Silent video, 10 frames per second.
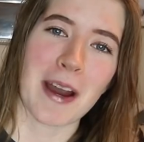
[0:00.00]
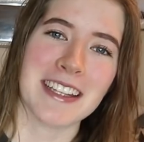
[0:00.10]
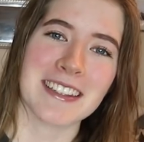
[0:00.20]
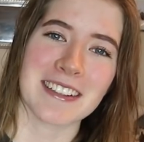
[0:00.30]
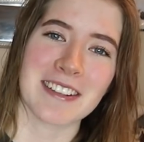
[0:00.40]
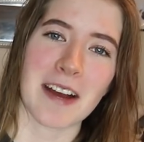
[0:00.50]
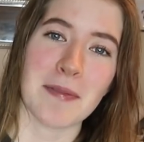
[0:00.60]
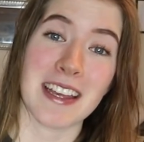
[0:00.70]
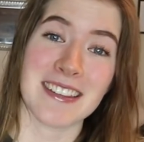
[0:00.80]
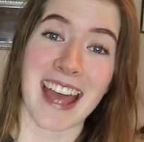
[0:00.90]
My
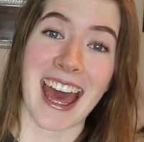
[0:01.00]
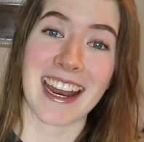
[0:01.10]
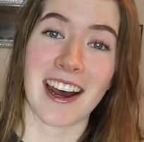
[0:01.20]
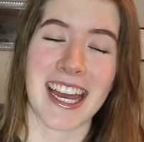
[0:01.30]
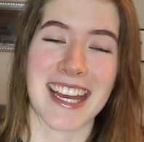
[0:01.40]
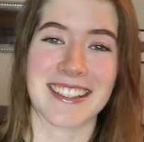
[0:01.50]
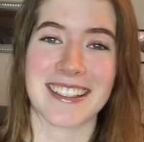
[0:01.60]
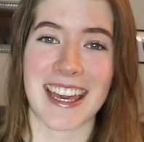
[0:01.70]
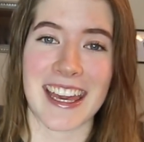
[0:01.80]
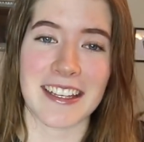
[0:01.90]
Instagram is
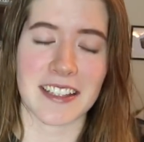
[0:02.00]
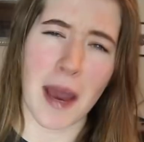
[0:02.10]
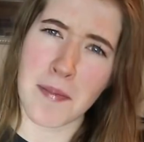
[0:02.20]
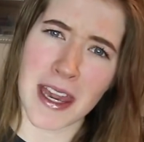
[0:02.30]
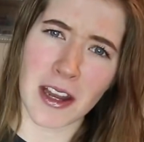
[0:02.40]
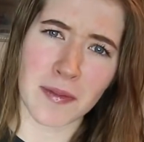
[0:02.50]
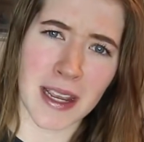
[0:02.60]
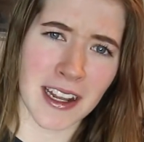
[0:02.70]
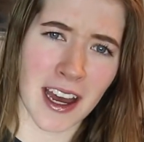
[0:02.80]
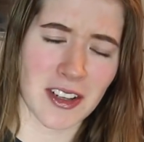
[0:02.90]
@ihascakes. I may or
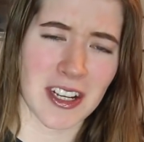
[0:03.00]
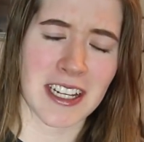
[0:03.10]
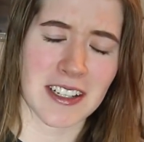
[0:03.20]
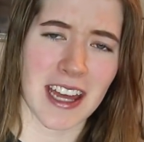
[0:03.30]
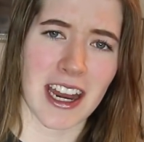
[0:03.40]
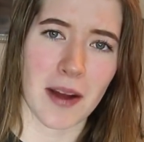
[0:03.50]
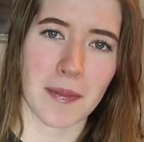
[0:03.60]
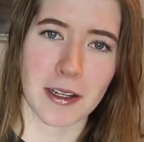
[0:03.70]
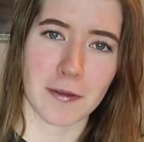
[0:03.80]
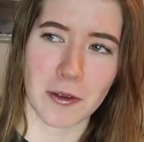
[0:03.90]
may not change that
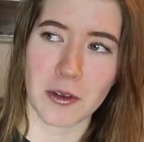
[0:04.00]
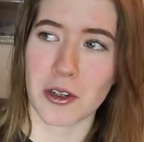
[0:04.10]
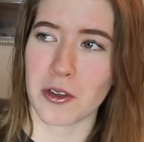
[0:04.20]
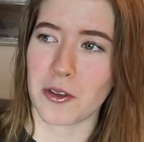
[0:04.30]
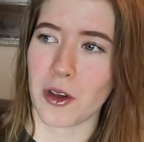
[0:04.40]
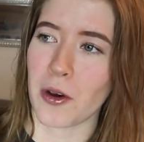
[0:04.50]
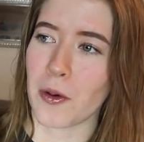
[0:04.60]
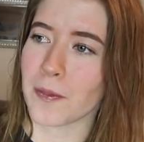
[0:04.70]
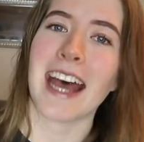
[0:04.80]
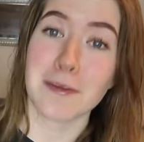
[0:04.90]
up in the future.
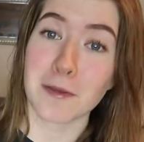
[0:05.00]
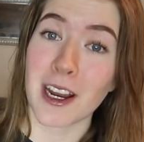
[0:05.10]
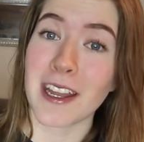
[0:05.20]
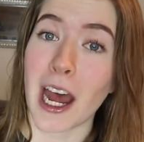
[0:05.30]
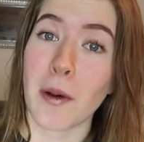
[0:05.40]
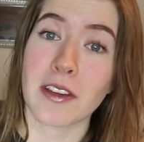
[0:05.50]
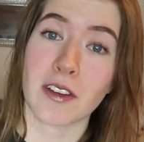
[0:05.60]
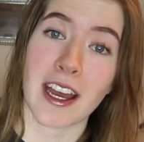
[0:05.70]
So as for right now, it's